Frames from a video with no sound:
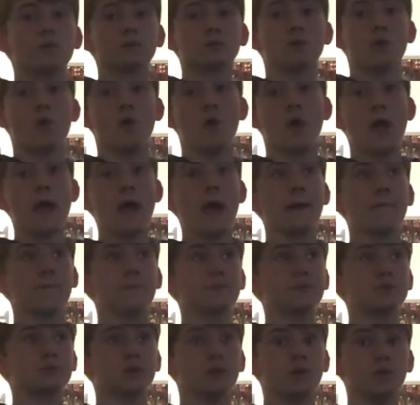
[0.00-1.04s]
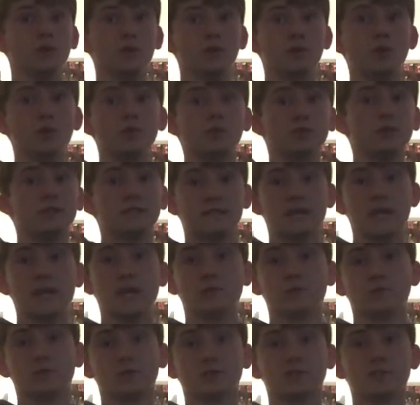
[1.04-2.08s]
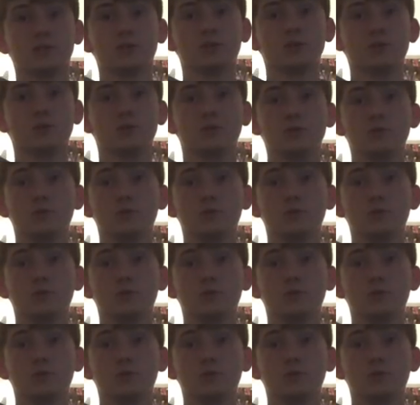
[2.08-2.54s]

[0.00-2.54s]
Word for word: it was absolutely dangerous to do.